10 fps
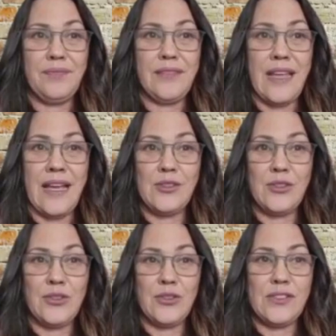
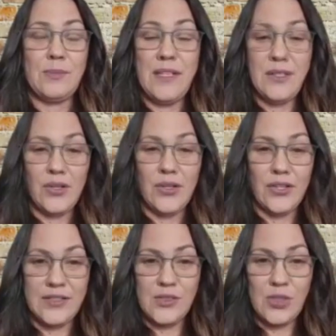national speaker
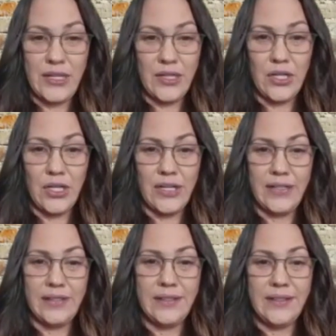and trainer,
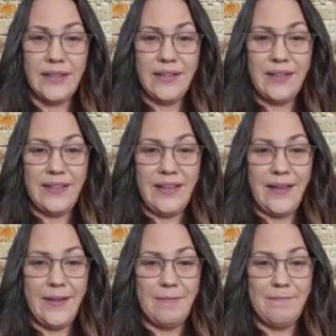
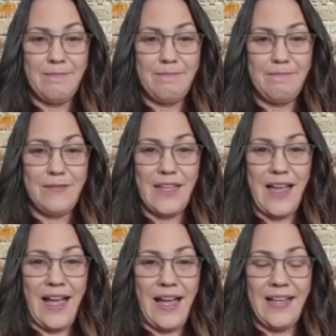and
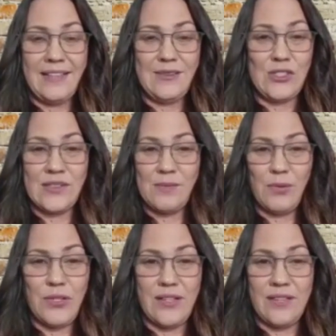I just
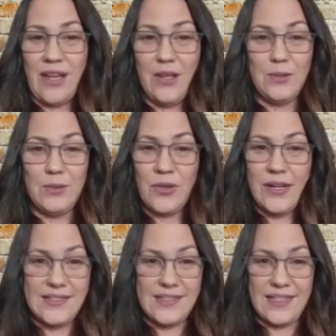would have thought you were
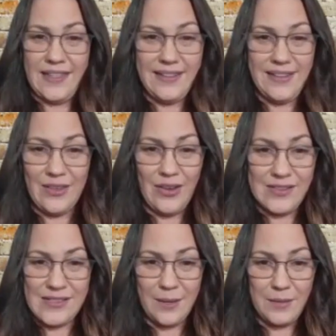crazy a
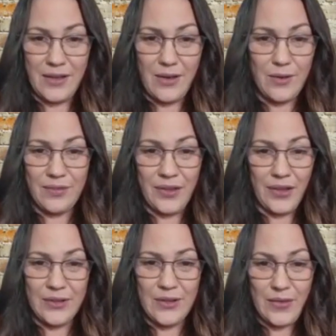long time ago and
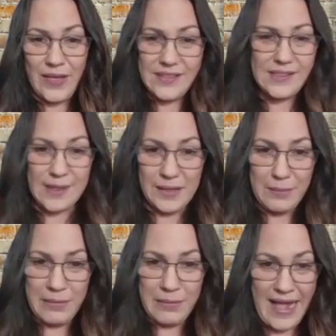thought, no, that's not my
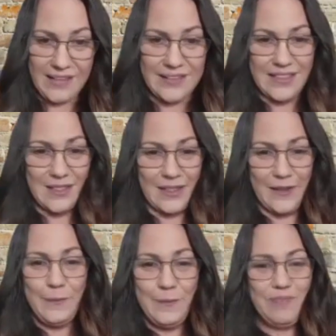path,
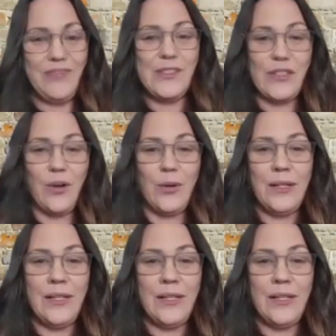So